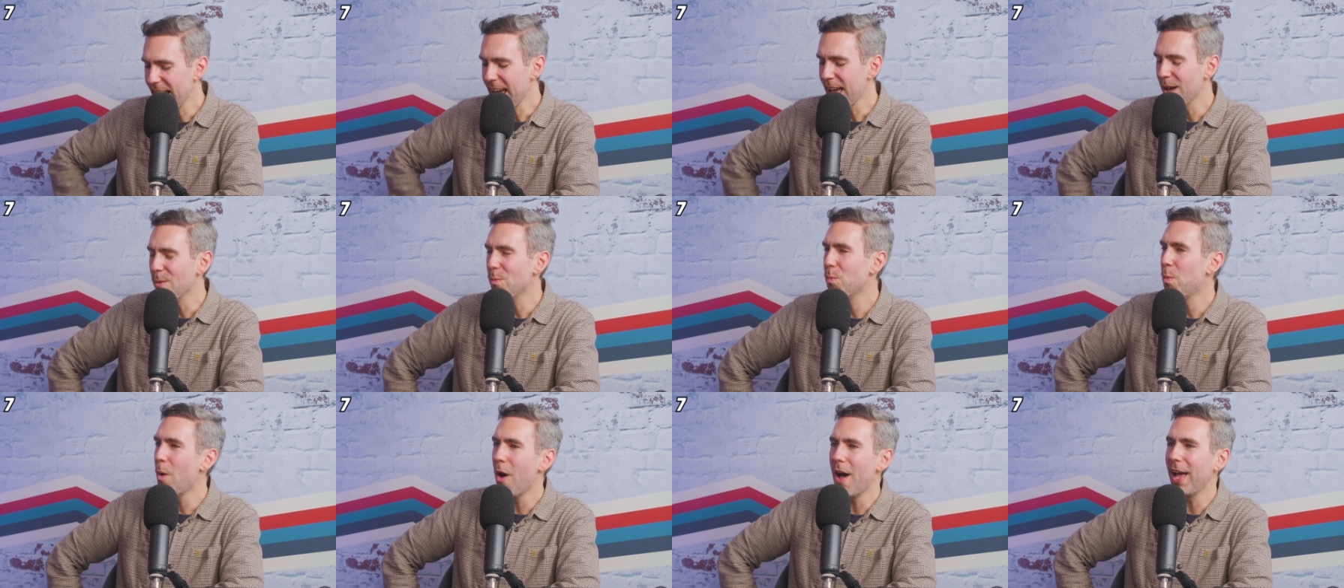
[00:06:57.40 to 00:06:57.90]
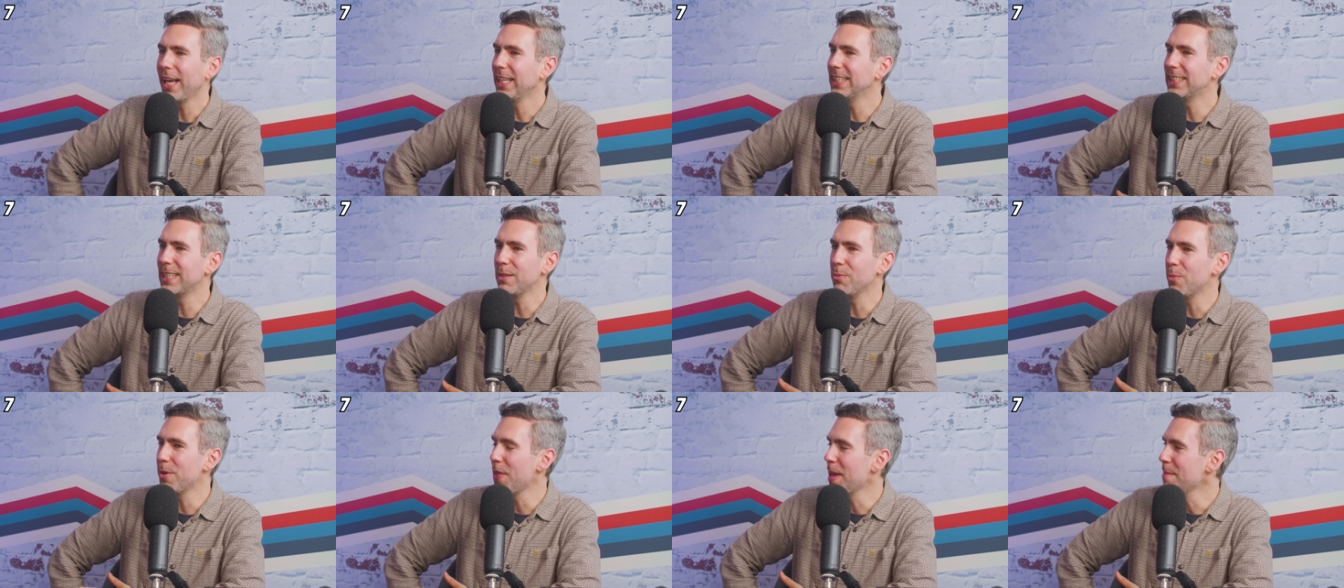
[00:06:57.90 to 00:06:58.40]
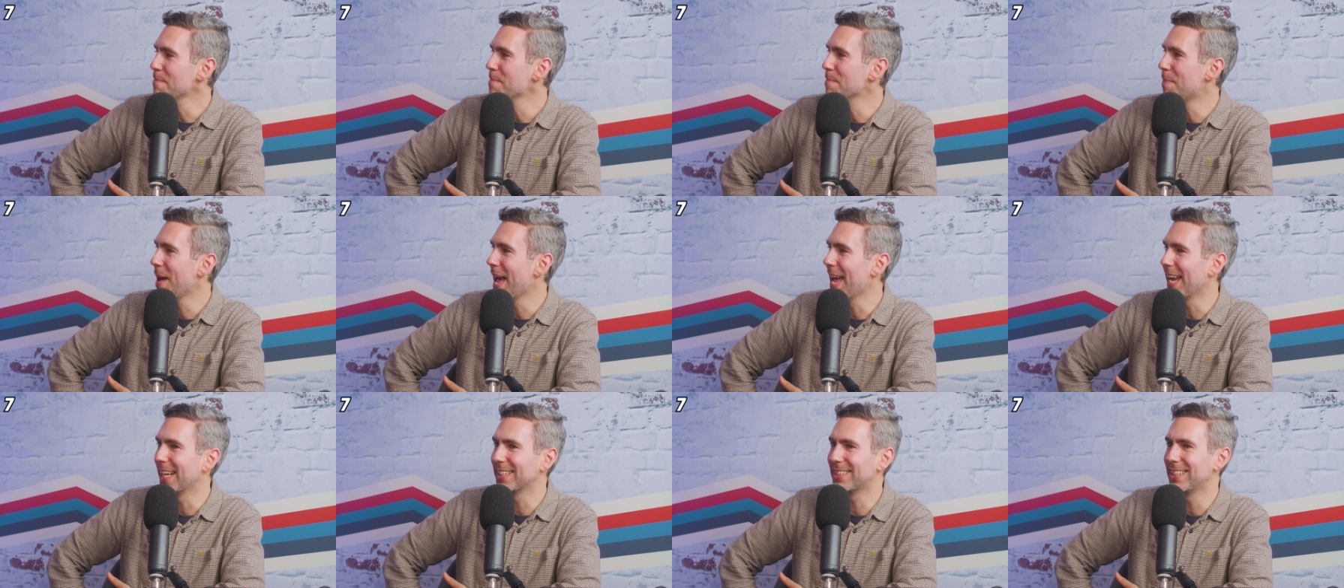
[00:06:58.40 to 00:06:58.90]
Yeah. What is it with
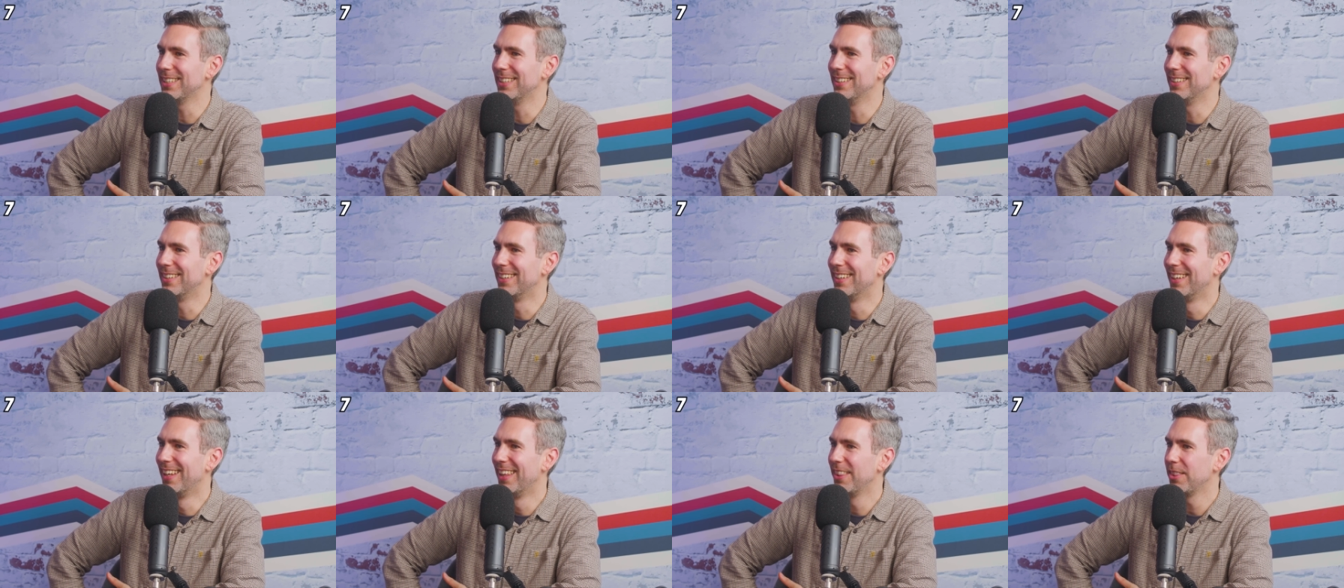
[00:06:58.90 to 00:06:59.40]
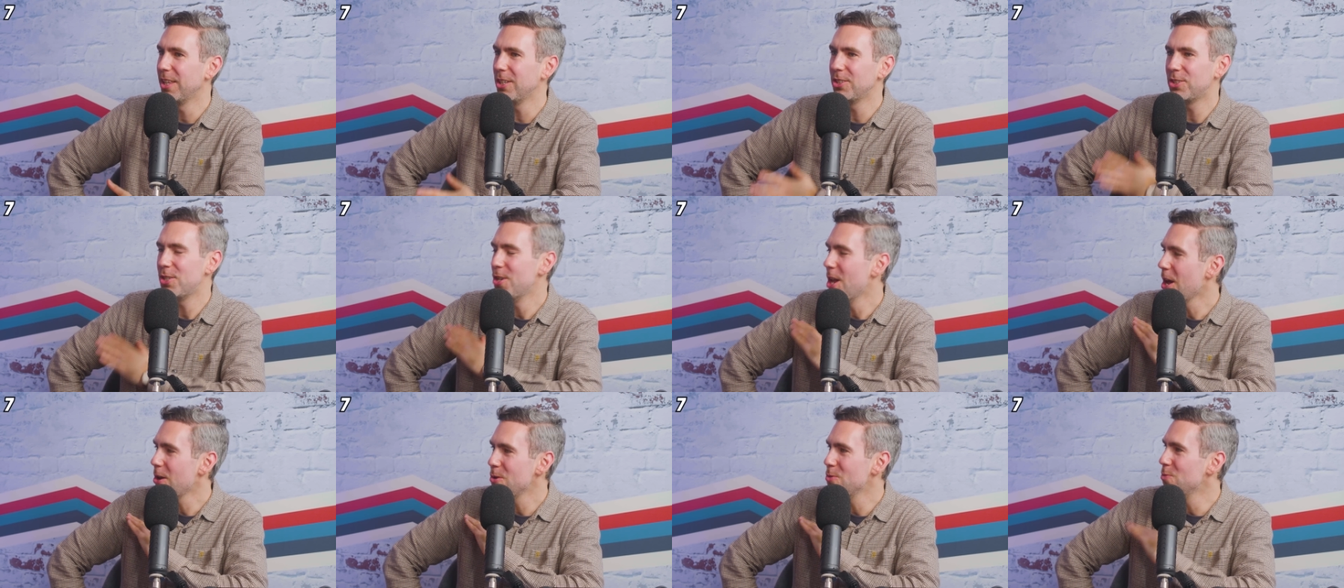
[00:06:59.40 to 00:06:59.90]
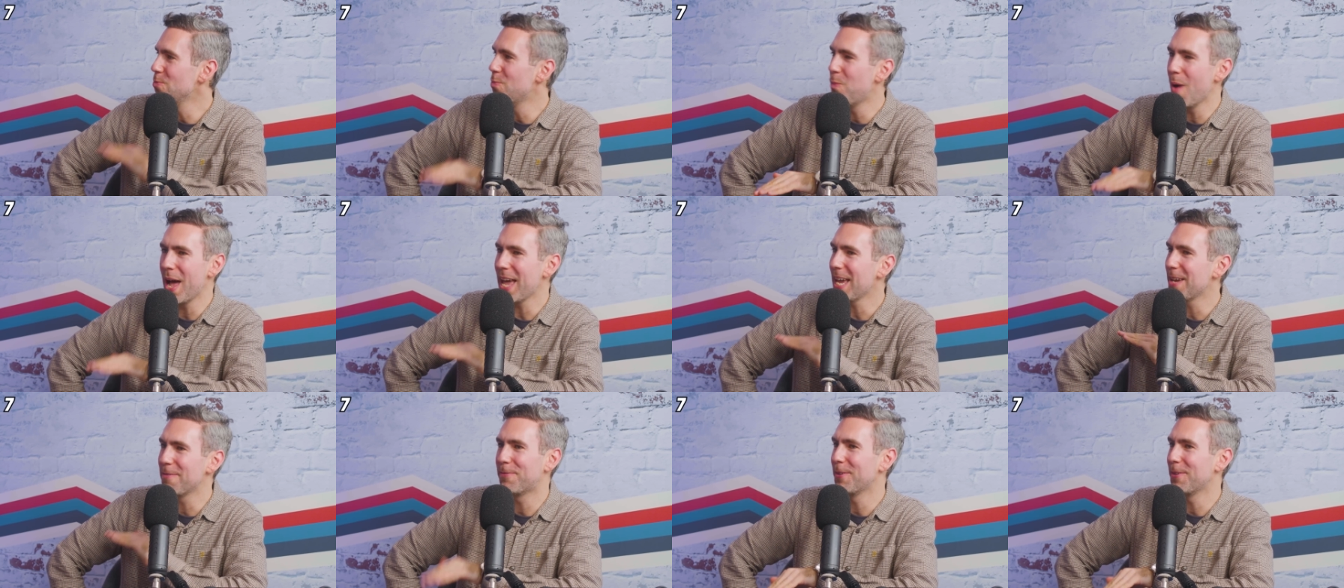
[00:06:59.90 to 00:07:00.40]
Impact? And there's no way